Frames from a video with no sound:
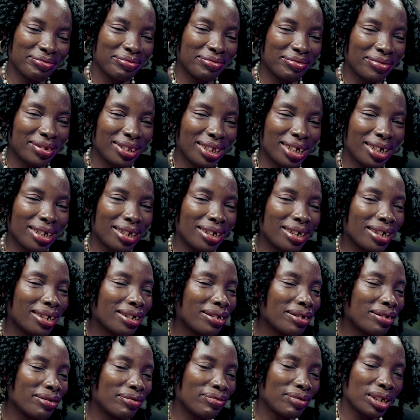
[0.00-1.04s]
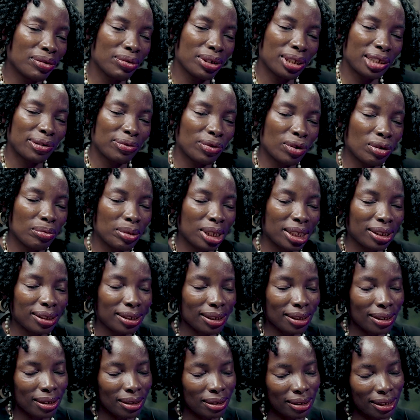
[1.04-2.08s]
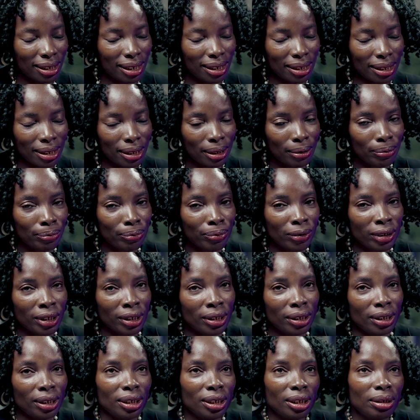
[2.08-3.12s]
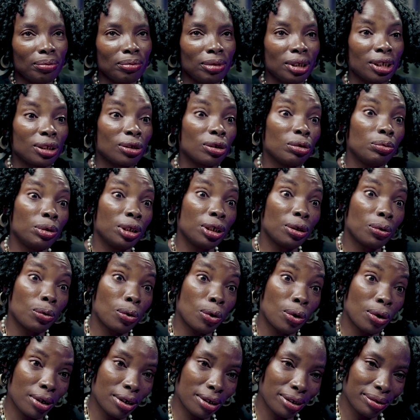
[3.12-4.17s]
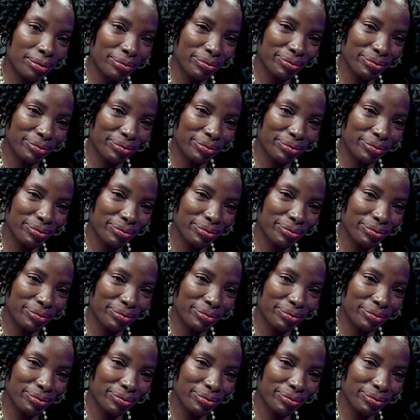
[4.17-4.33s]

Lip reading: There are various formats it could take. It could be a walk.